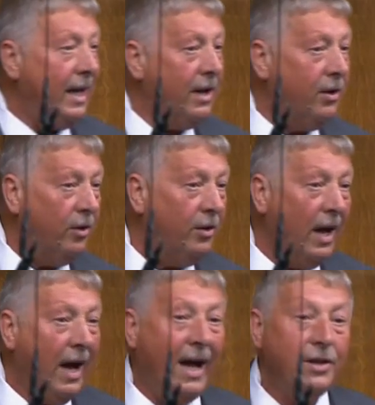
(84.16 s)

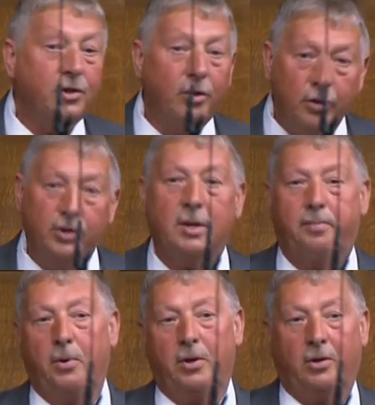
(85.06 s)
EU has used the
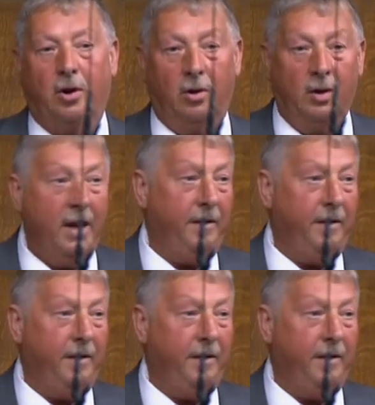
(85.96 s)
Protocol.